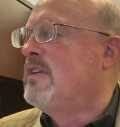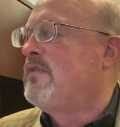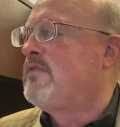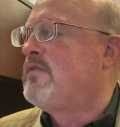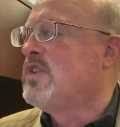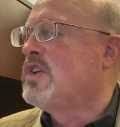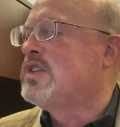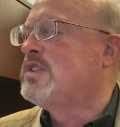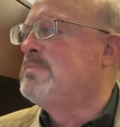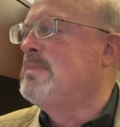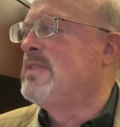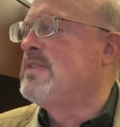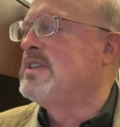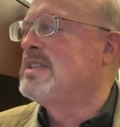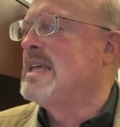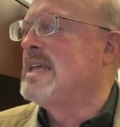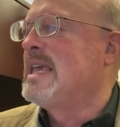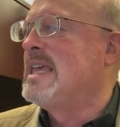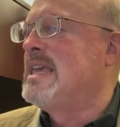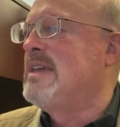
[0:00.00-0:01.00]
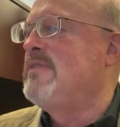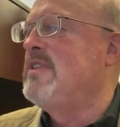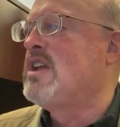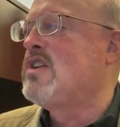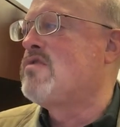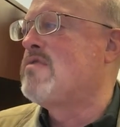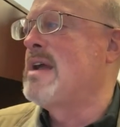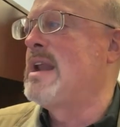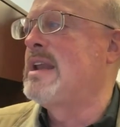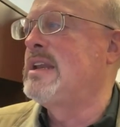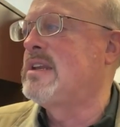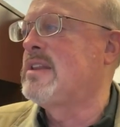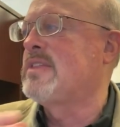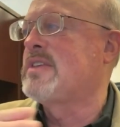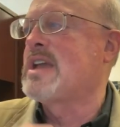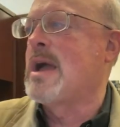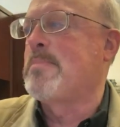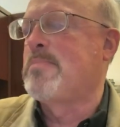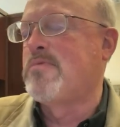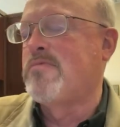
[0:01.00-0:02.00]
The first myth is that giving credit to
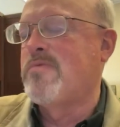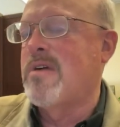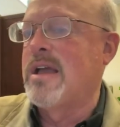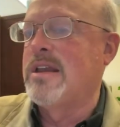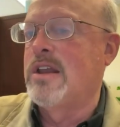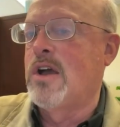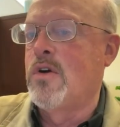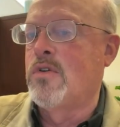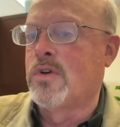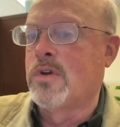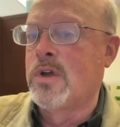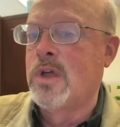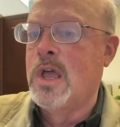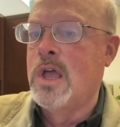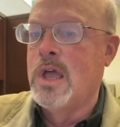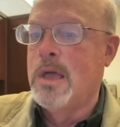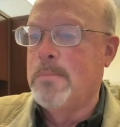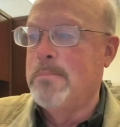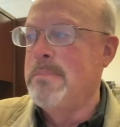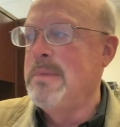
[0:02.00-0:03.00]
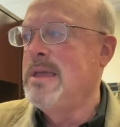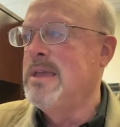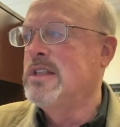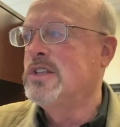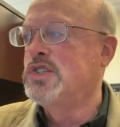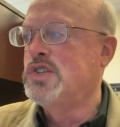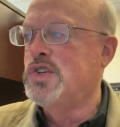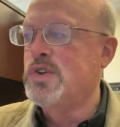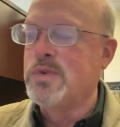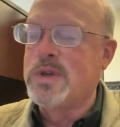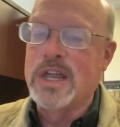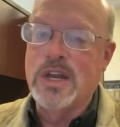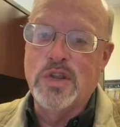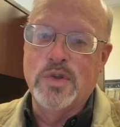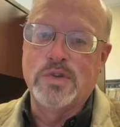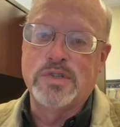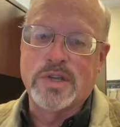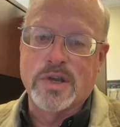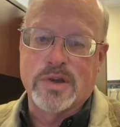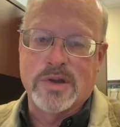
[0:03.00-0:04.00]
the copyright owner means you can
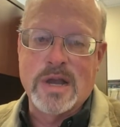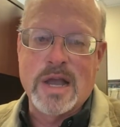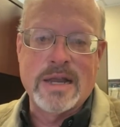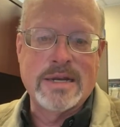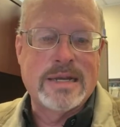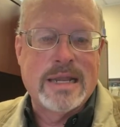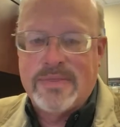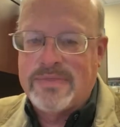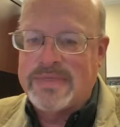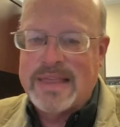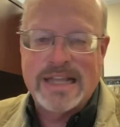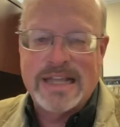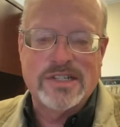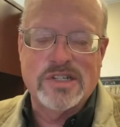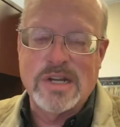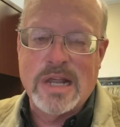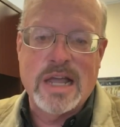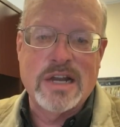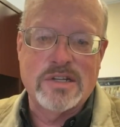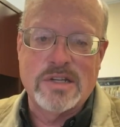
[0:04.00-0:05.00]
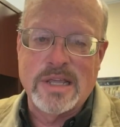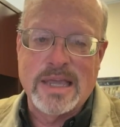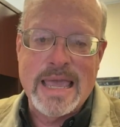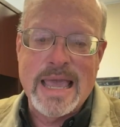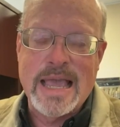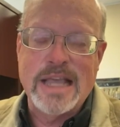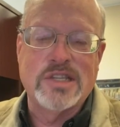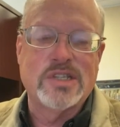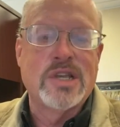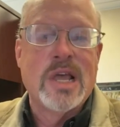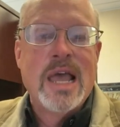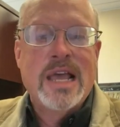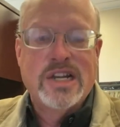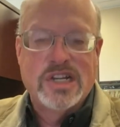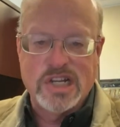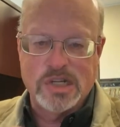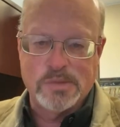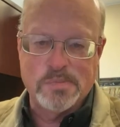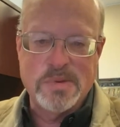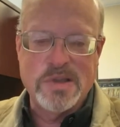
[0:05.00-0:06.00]
use their content. That's not the case.
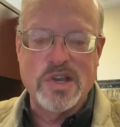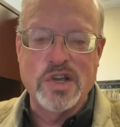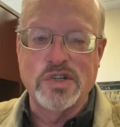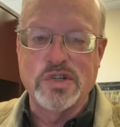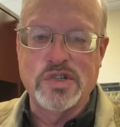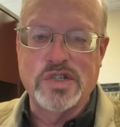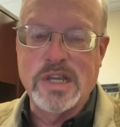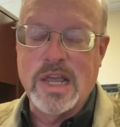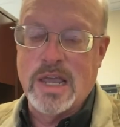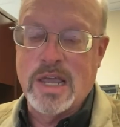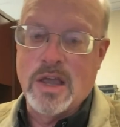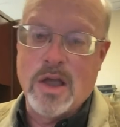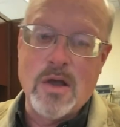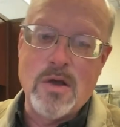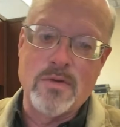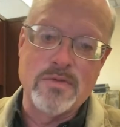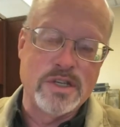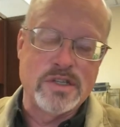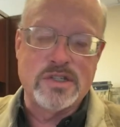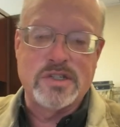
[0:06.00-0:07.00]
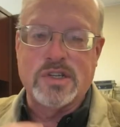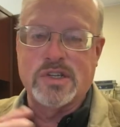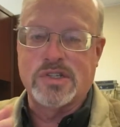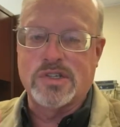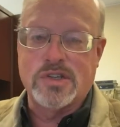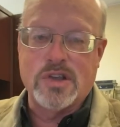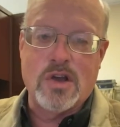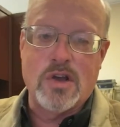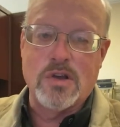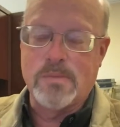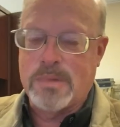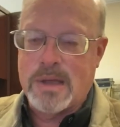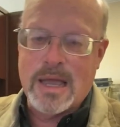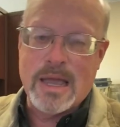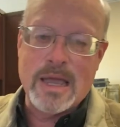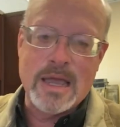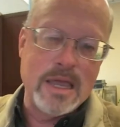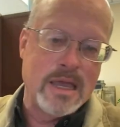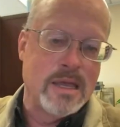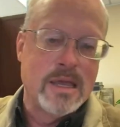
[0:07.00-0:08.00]
Just because you say, oh, this is a song
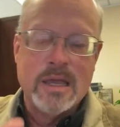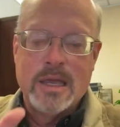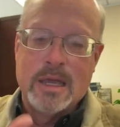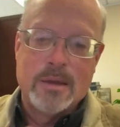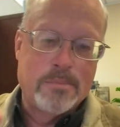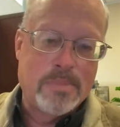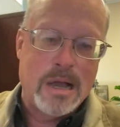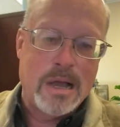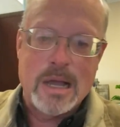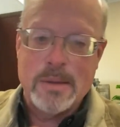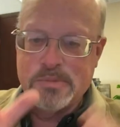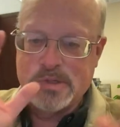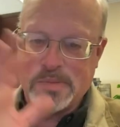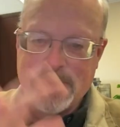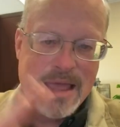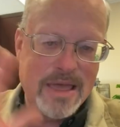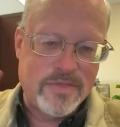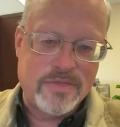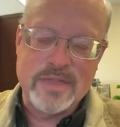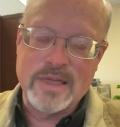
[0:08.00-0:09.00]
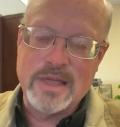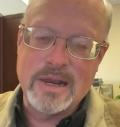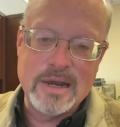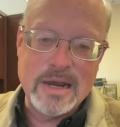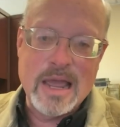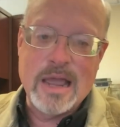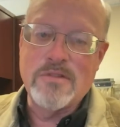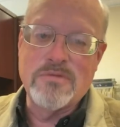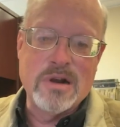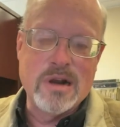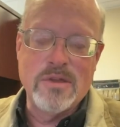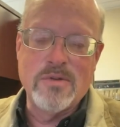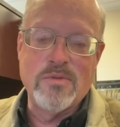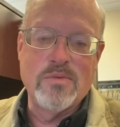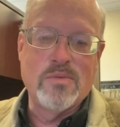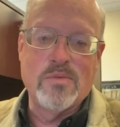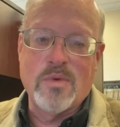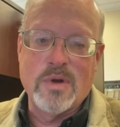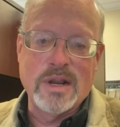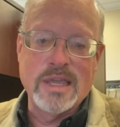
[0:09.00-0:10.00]
by Bob Smith, and I
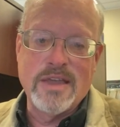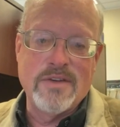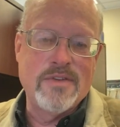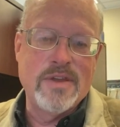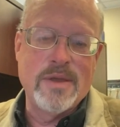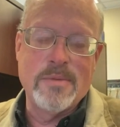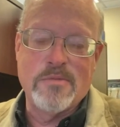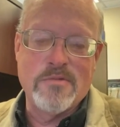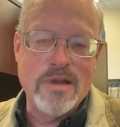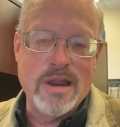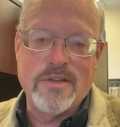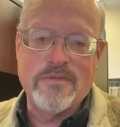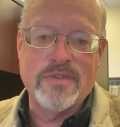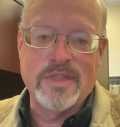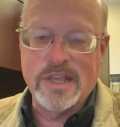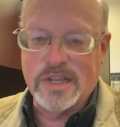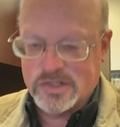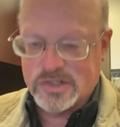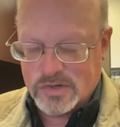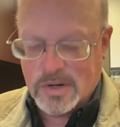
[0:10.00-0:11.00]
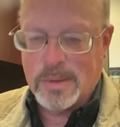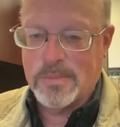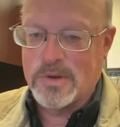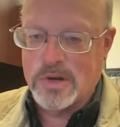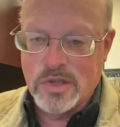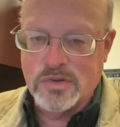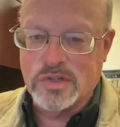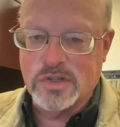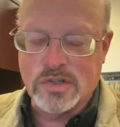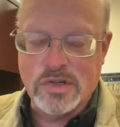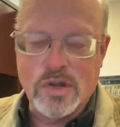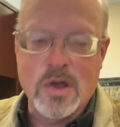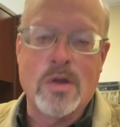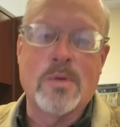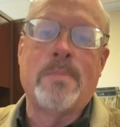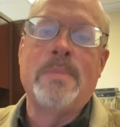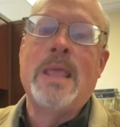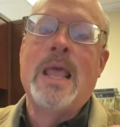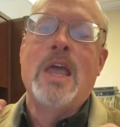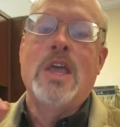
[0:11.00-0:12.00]
really want to give him credit for this, so I'm going to use the
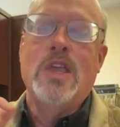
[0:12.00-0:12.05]
song.